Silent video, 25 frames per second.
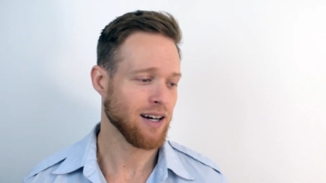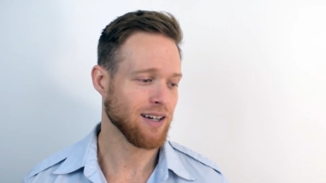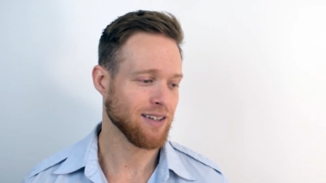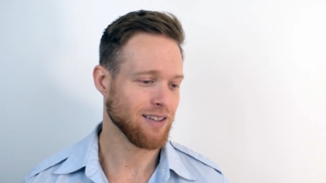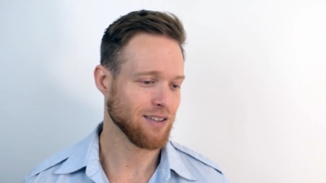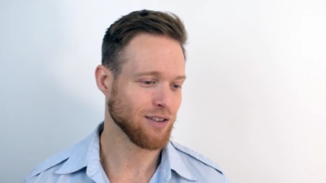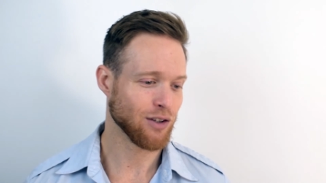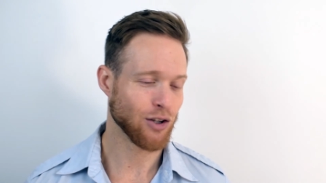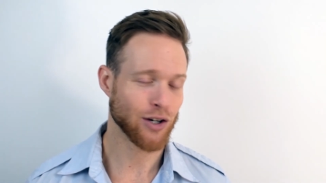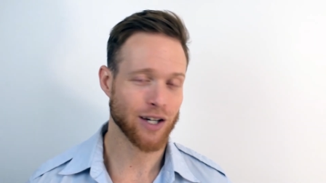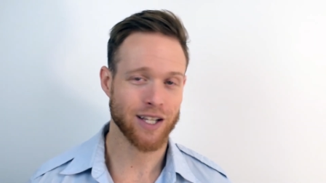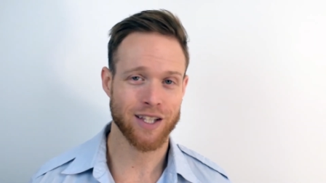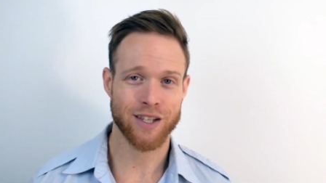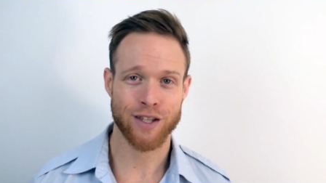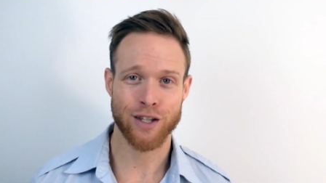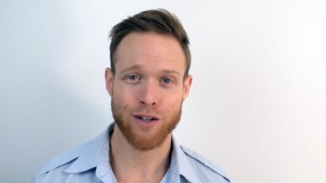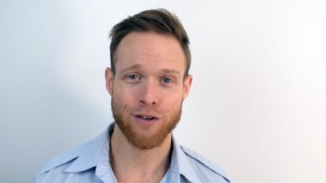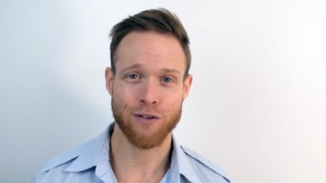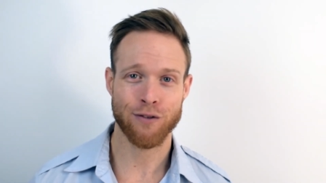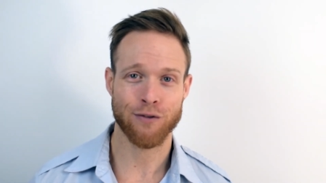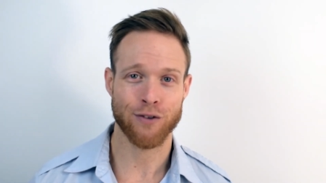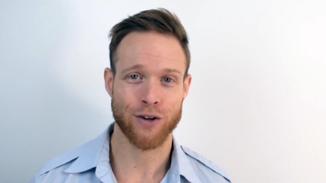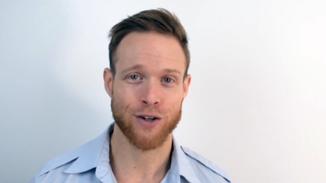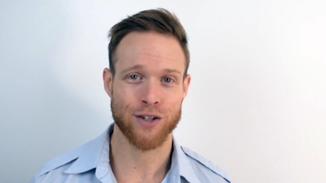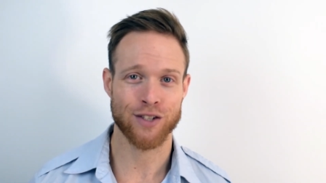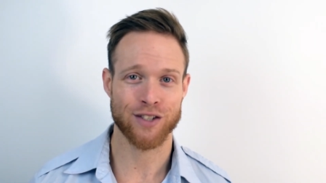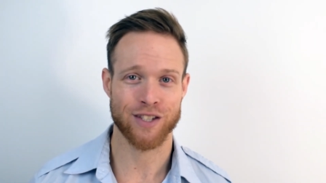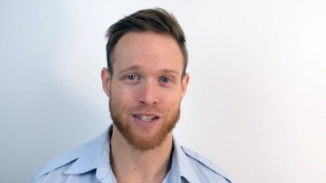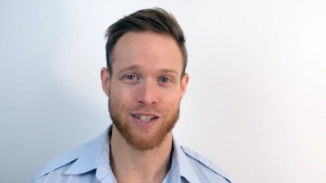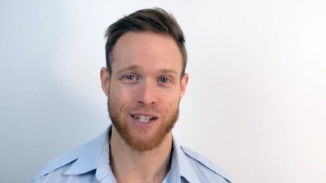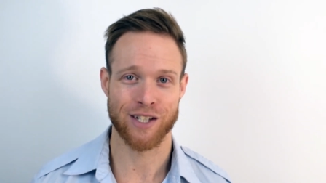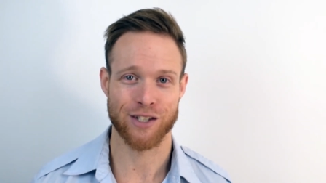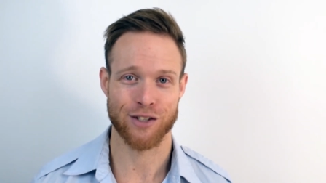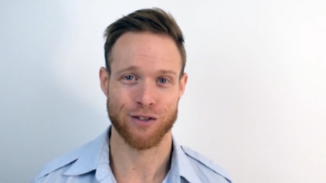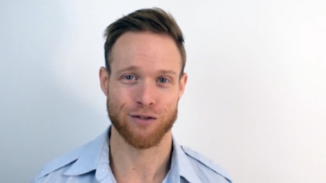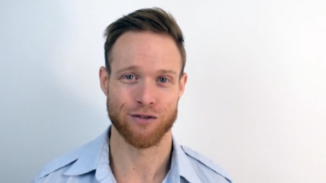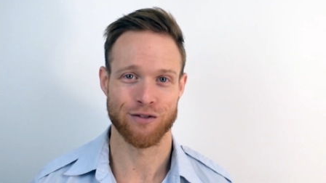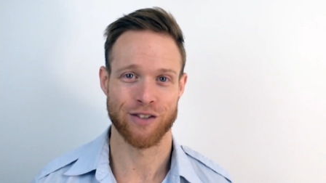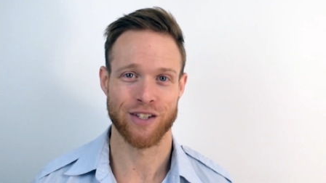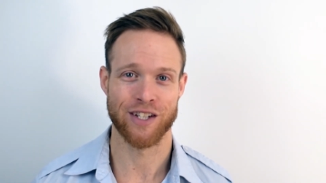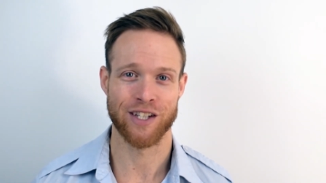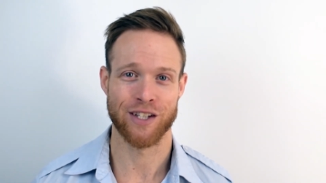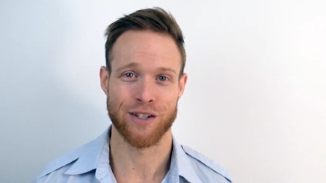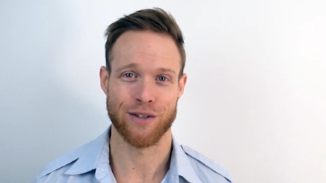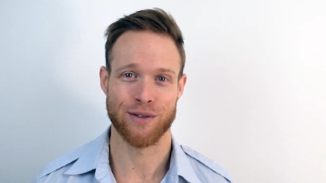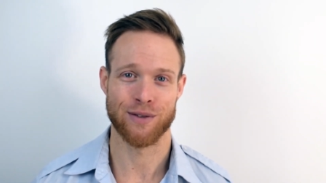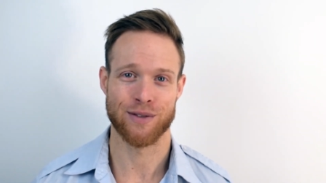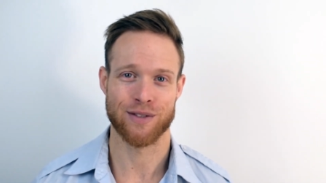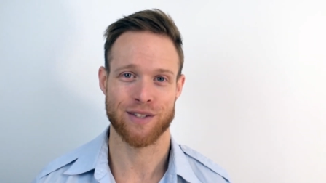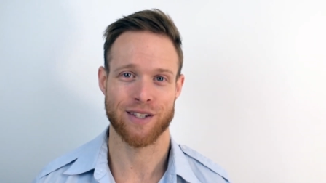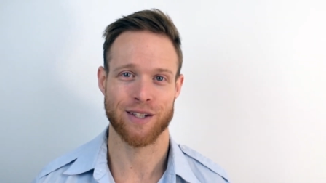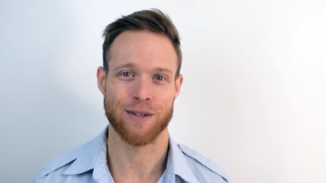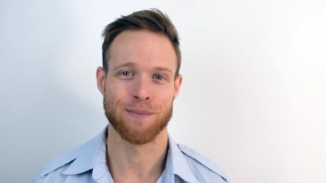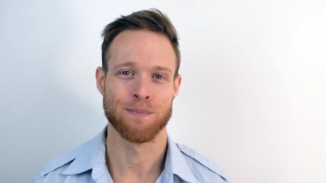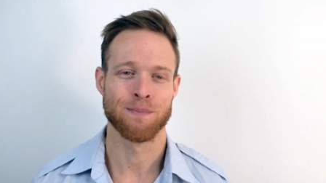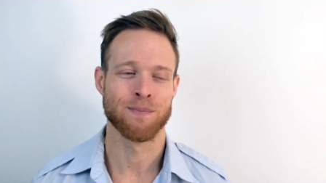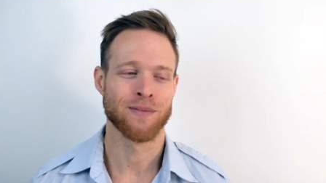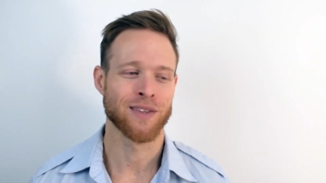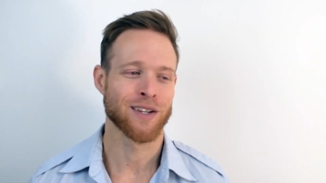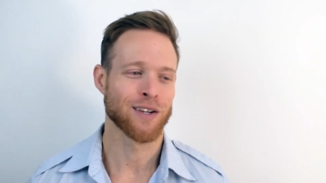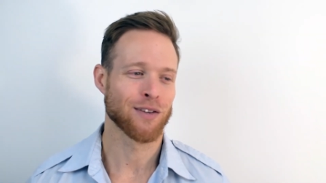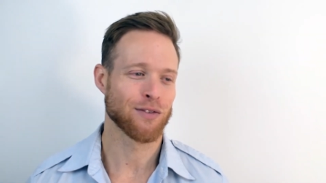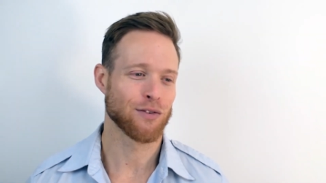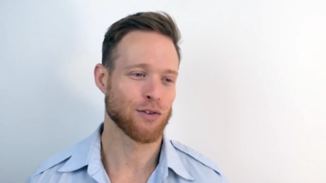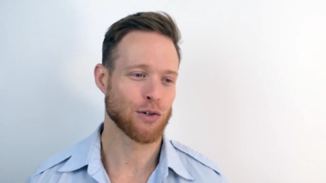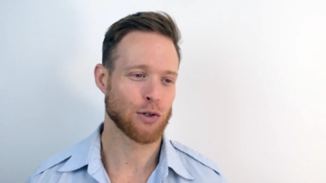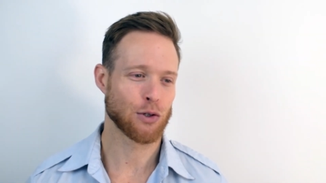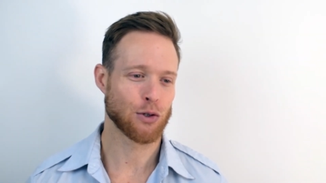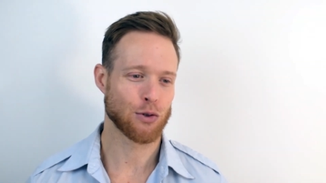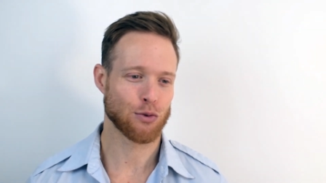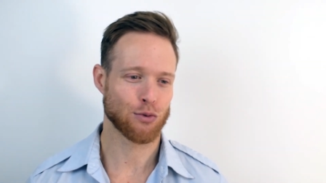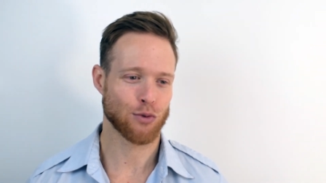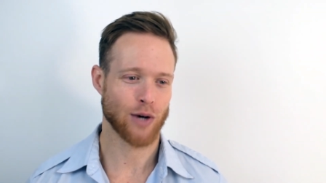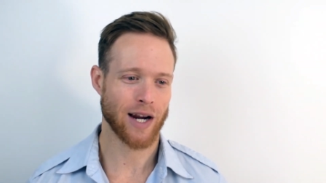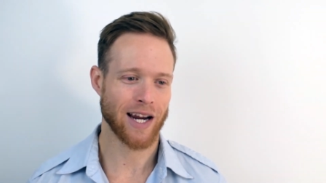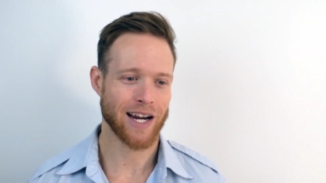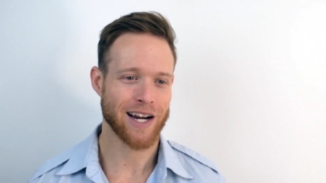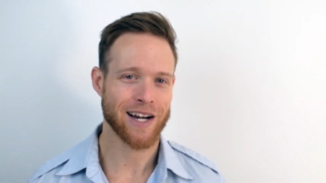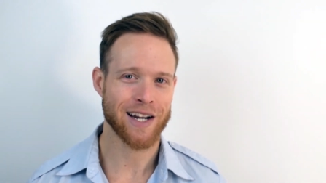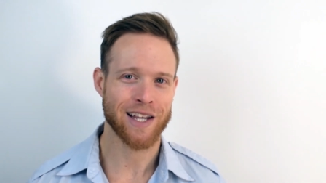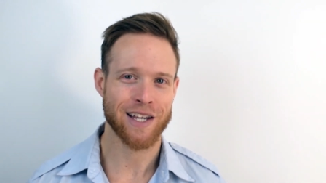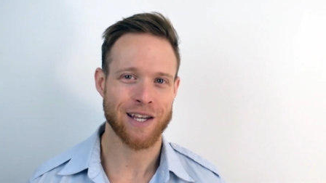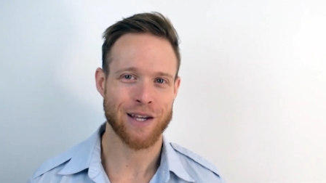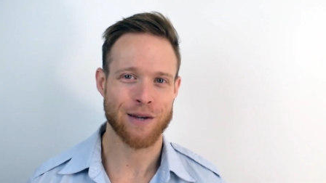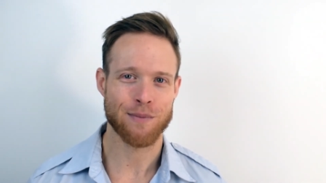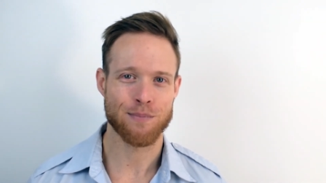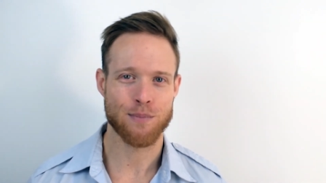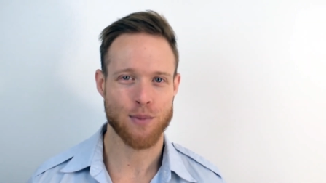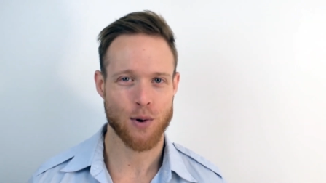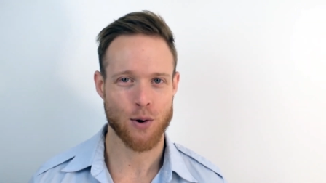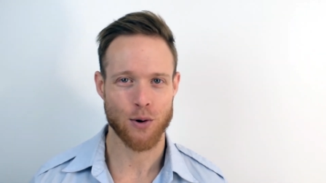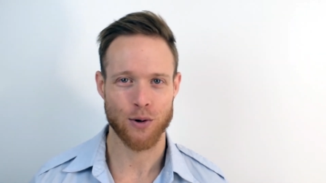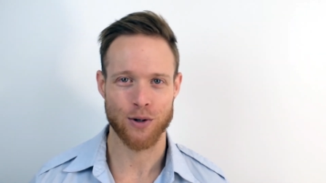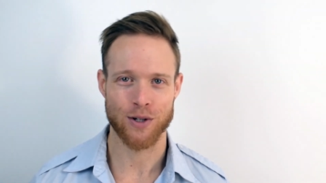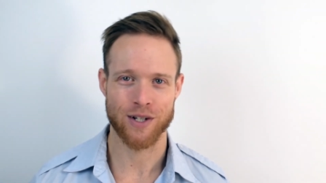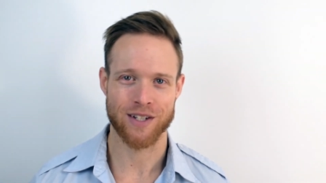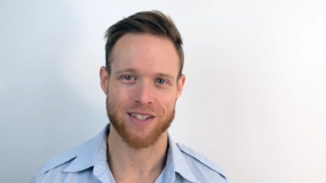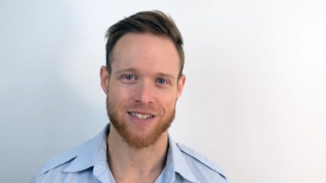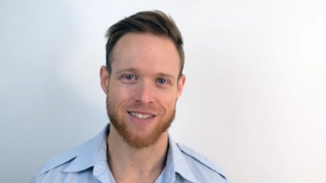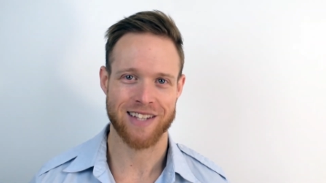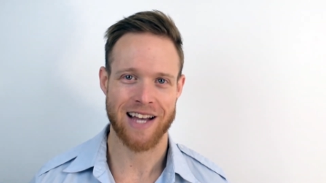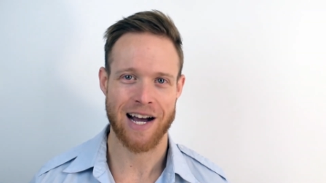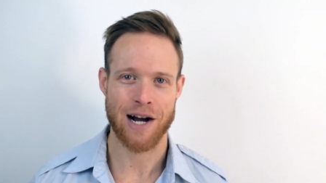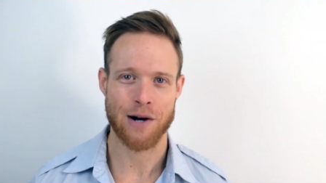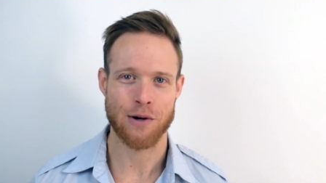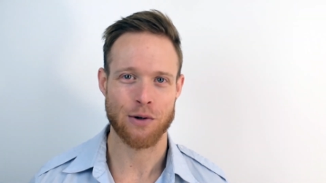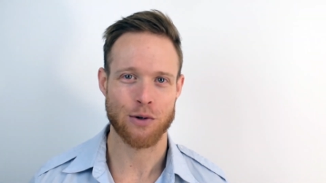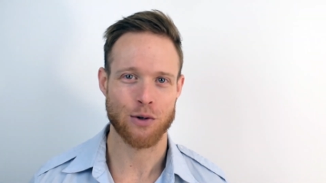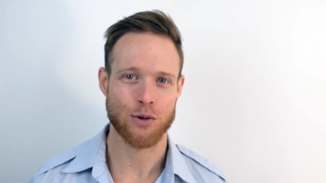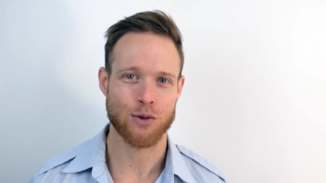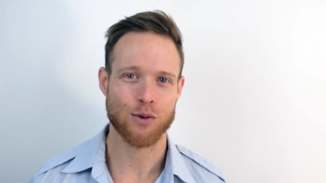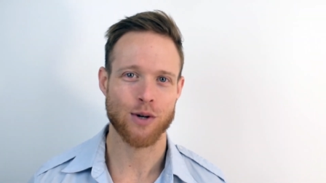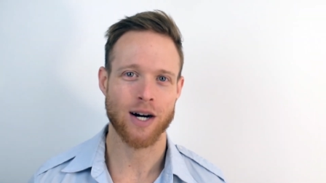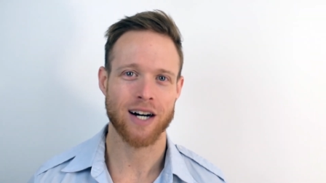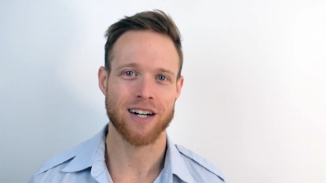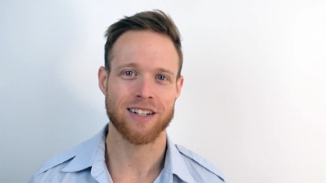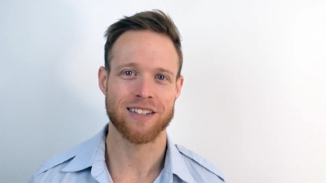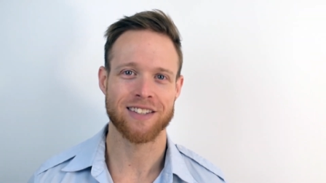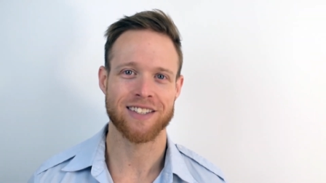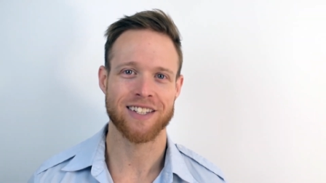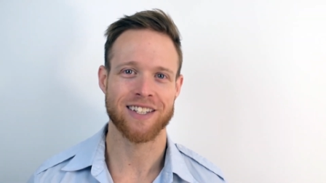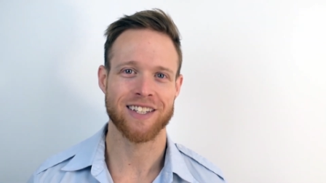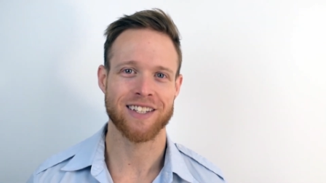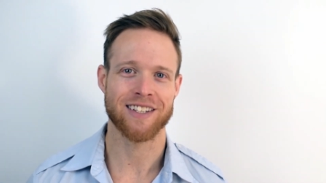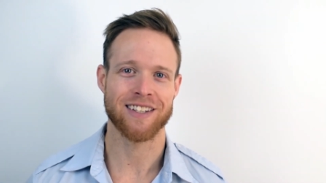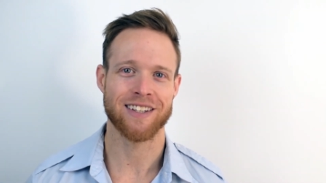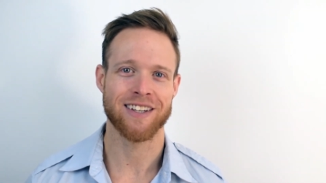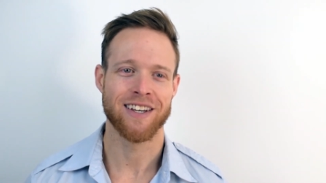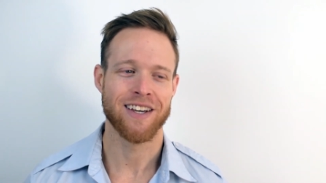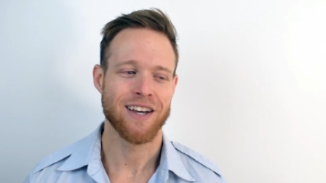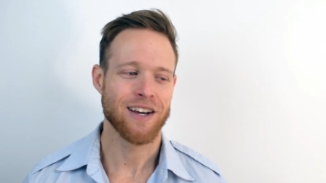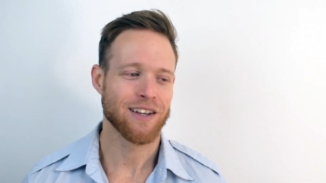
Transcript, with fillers: Look at their first initial videos, like the grainy, poor sound quality.